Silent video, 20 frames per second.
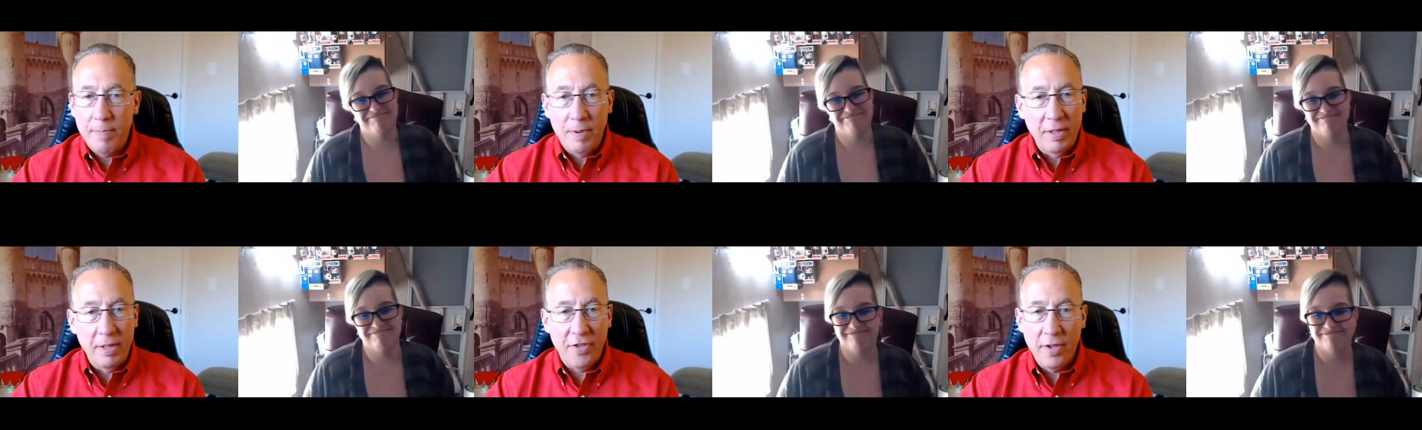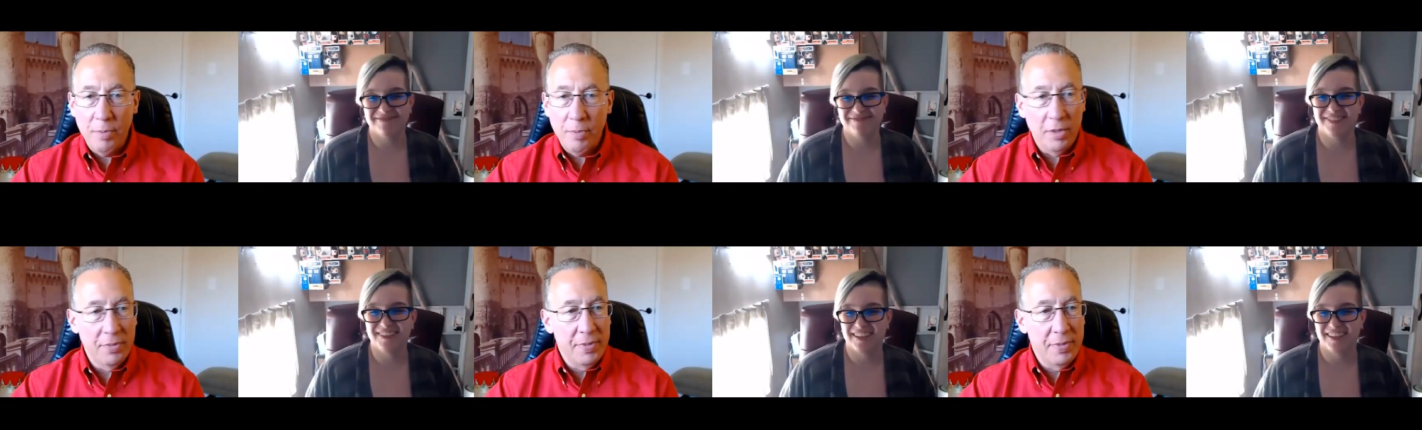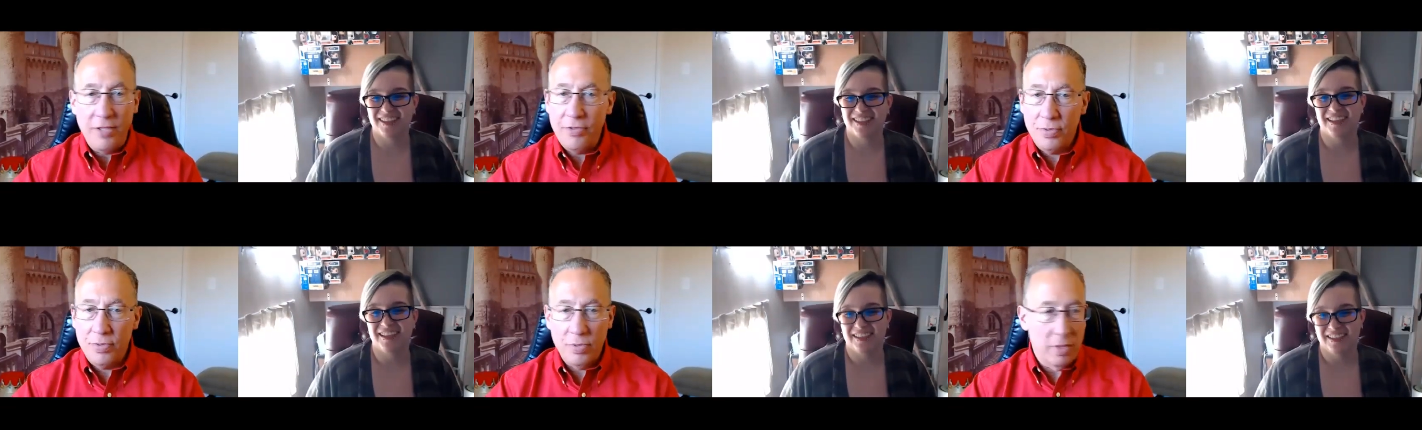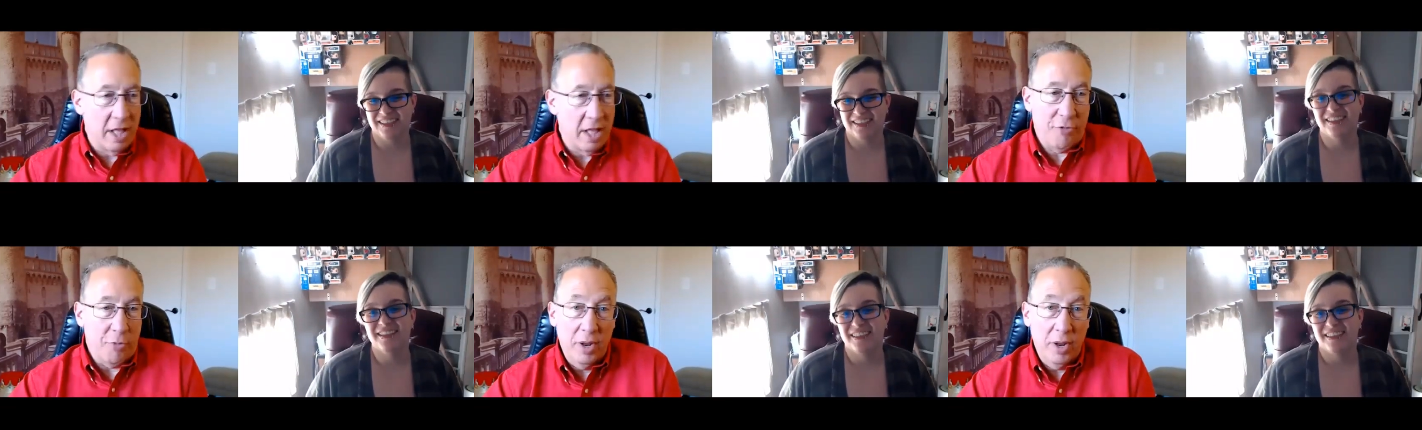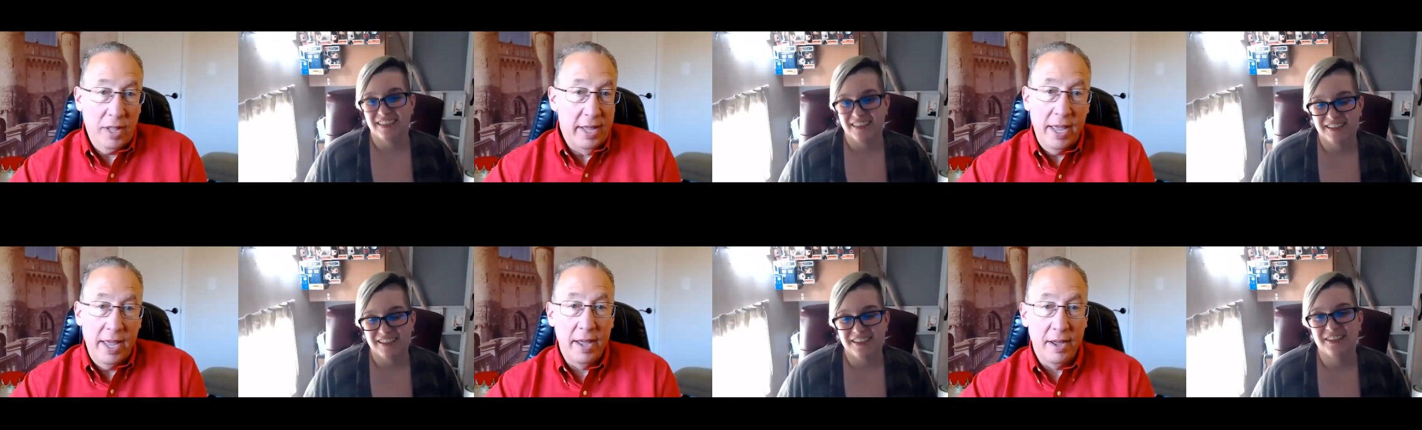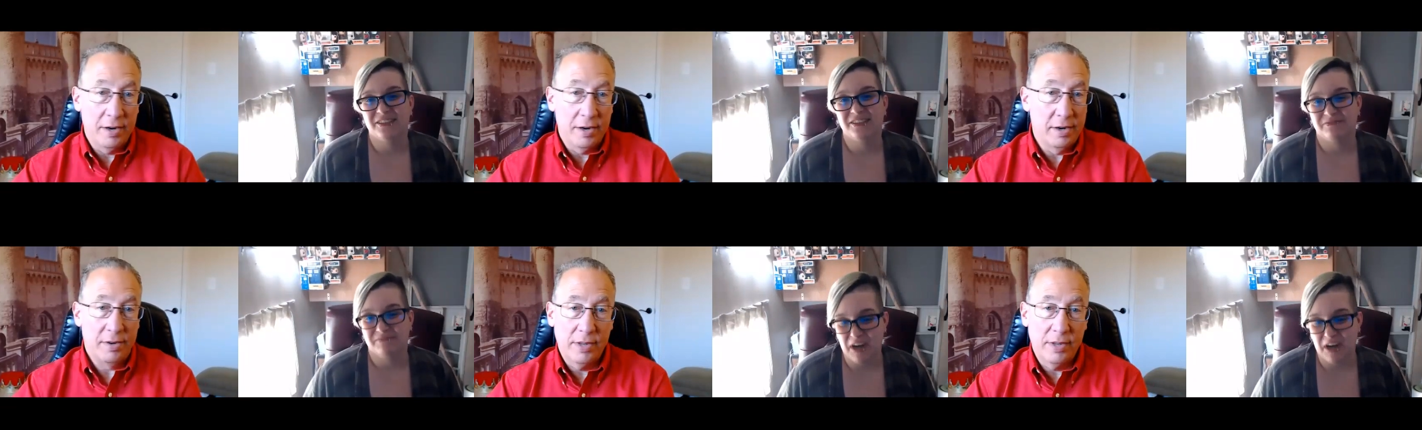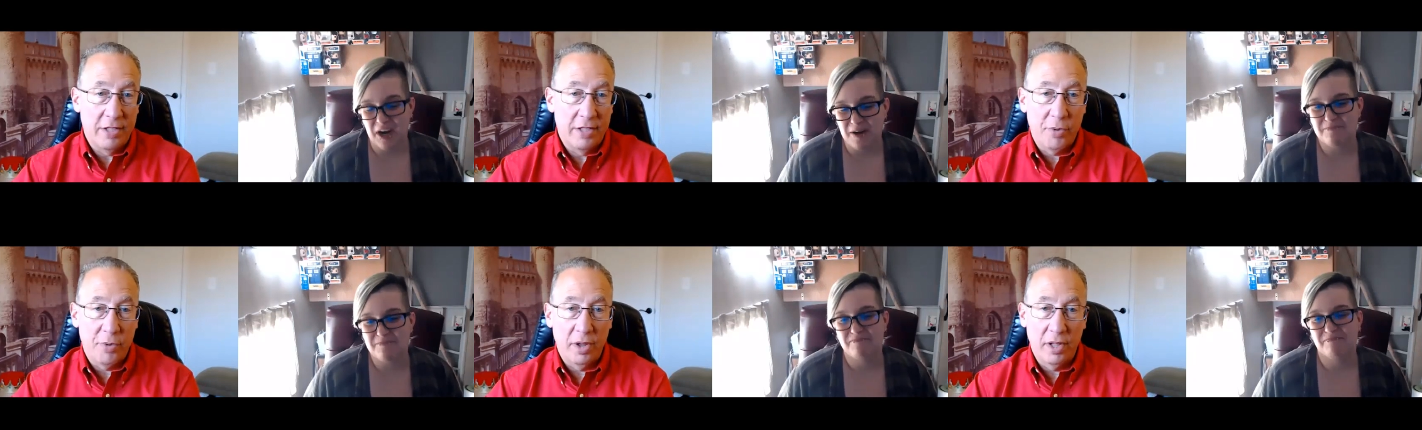Speaker 1: it simple. That's really it.
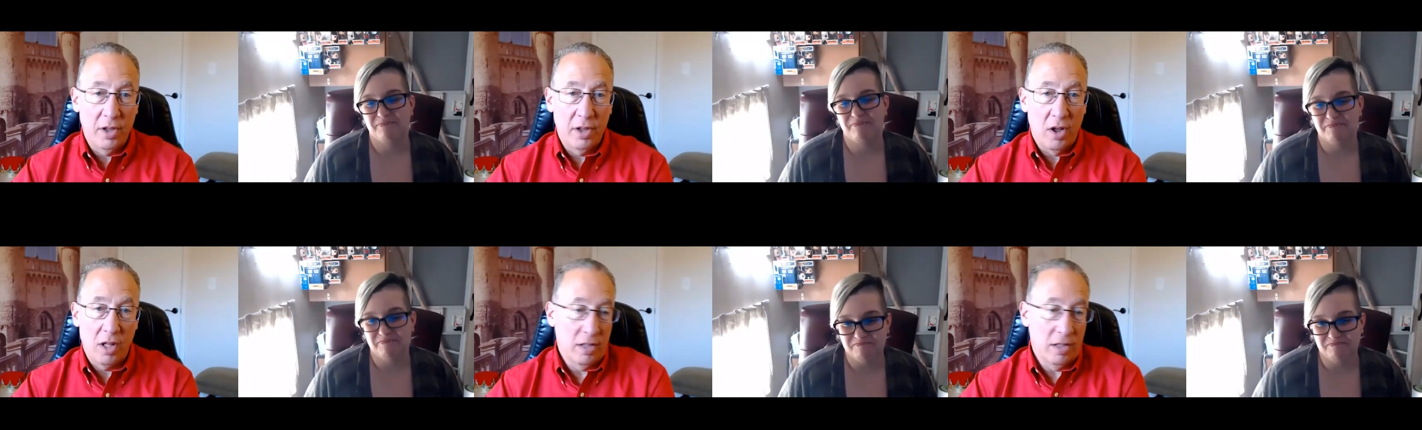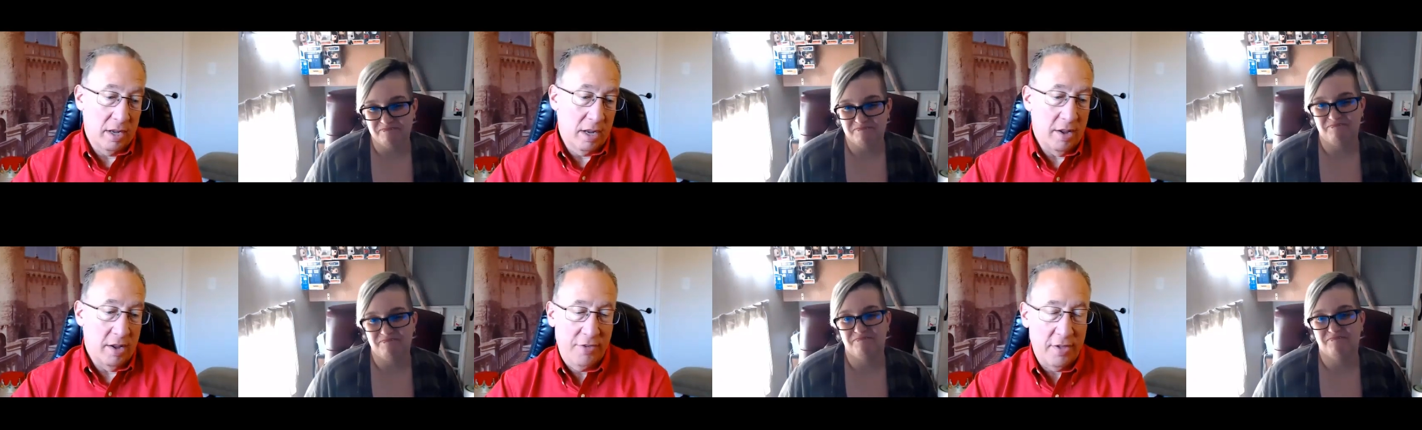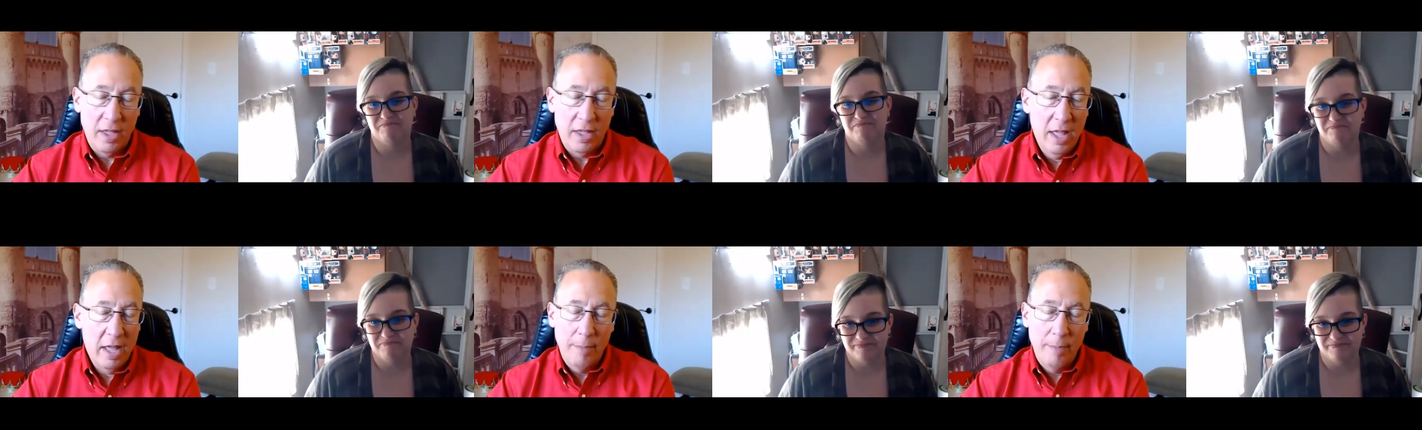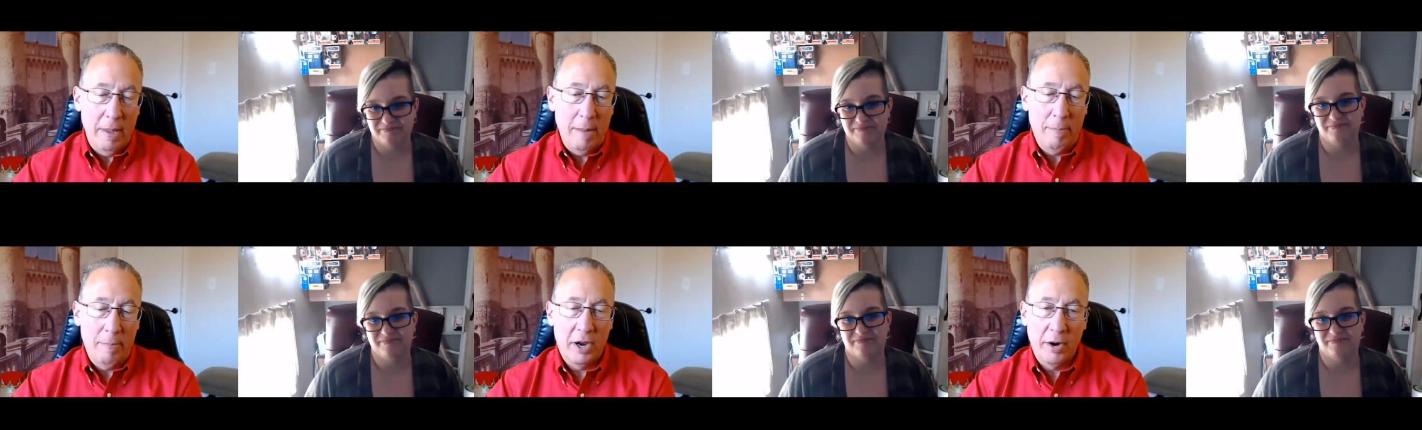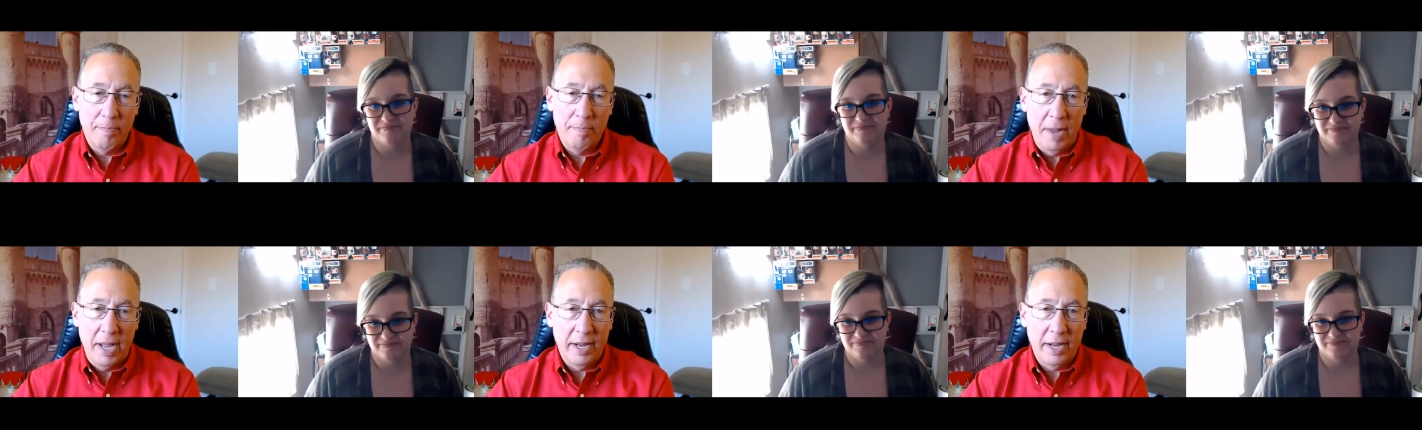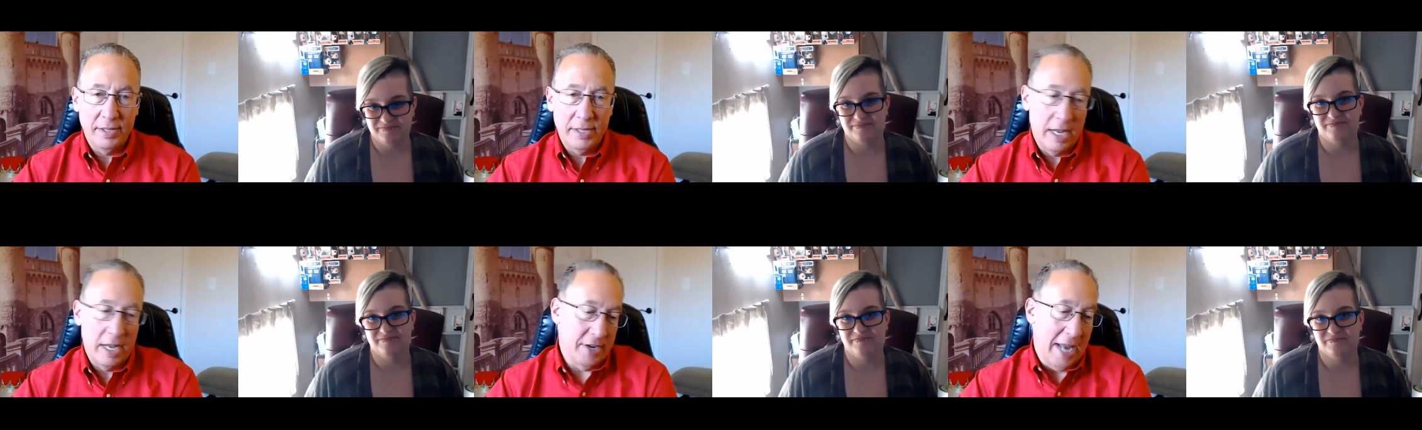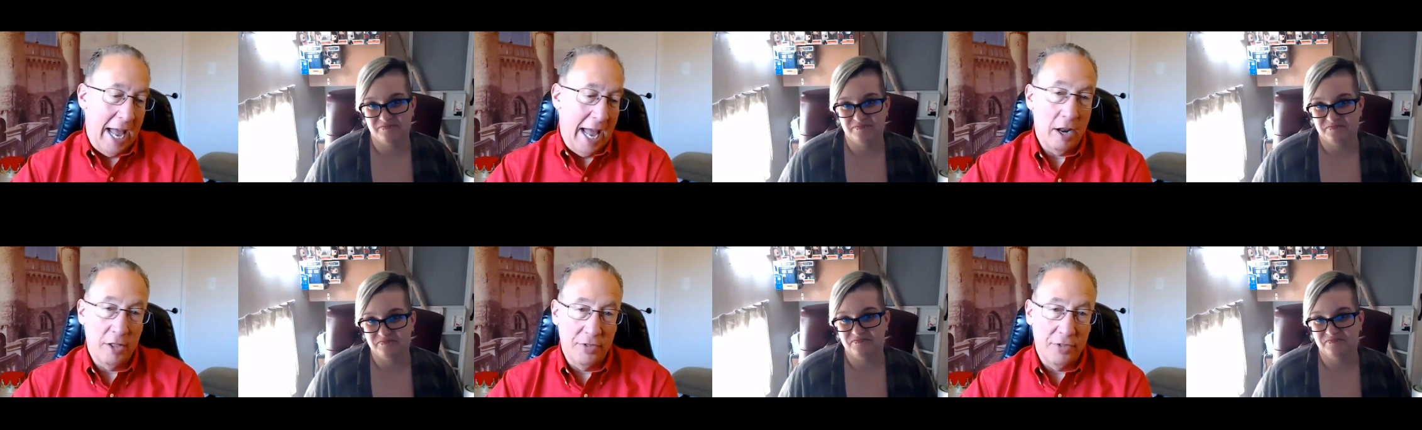That's really all. Because people aren't paying attention.
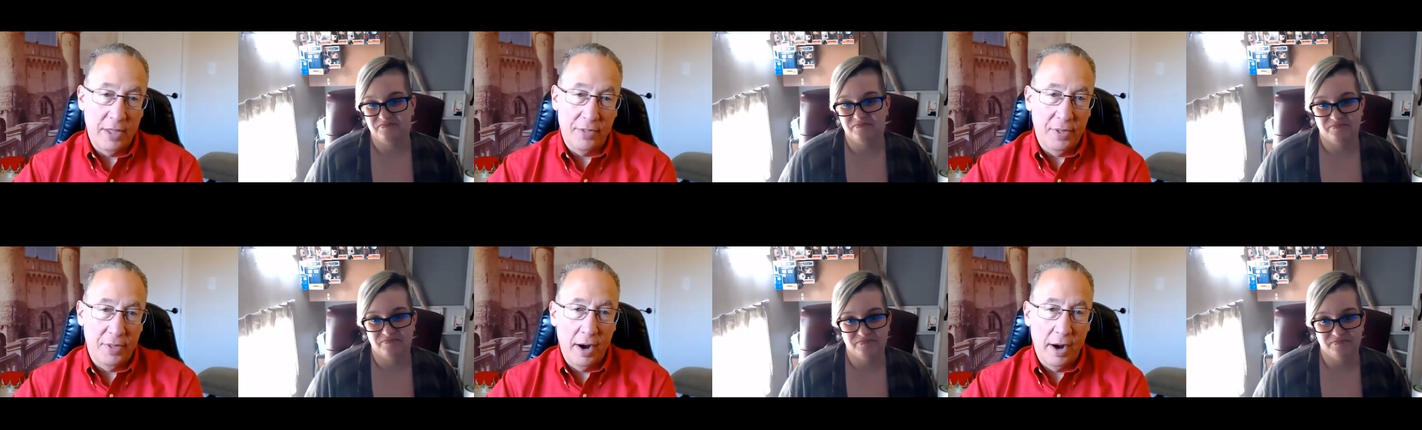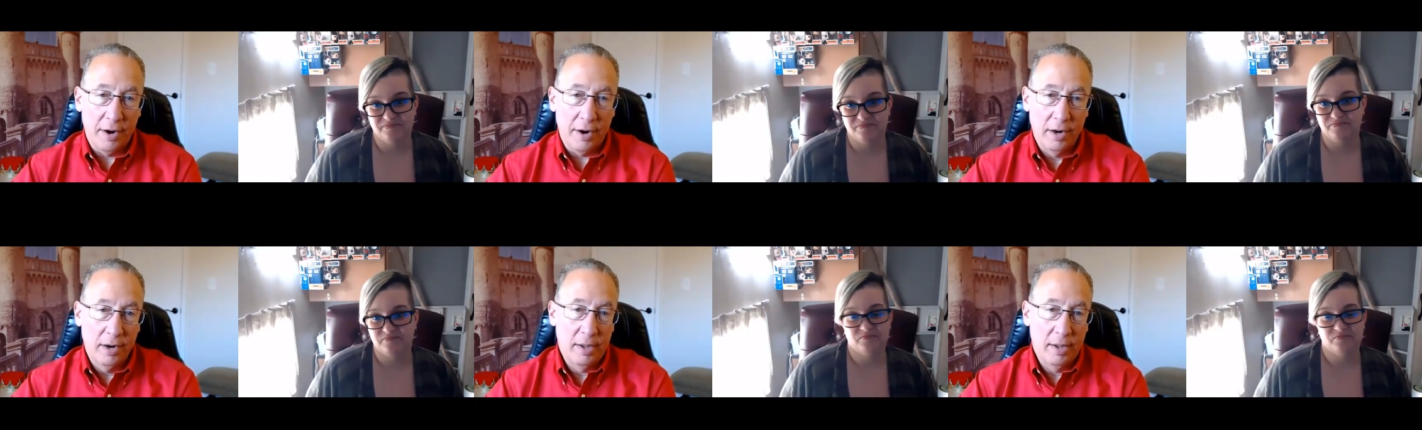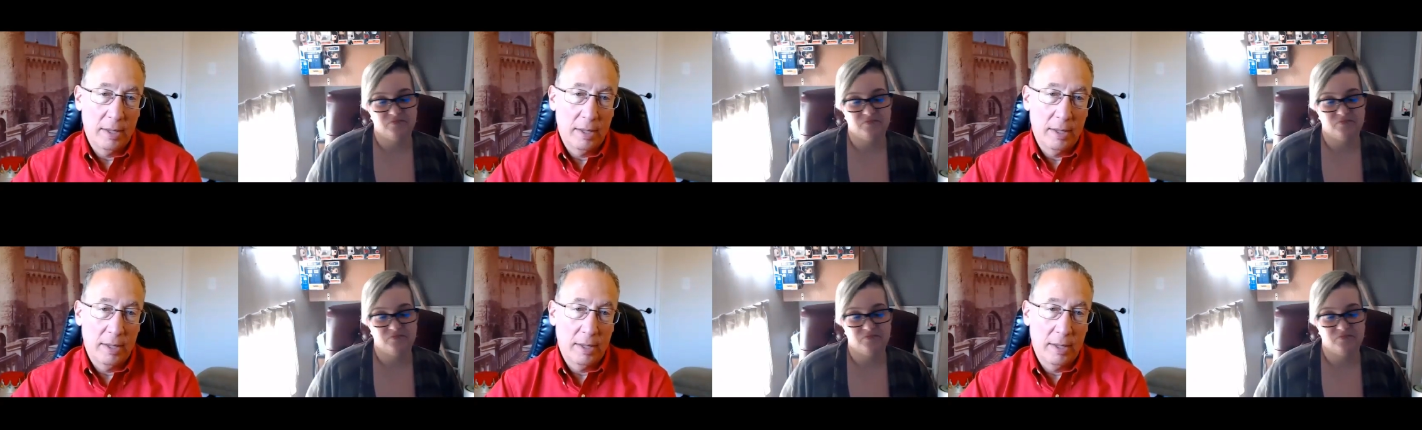I don't think they are.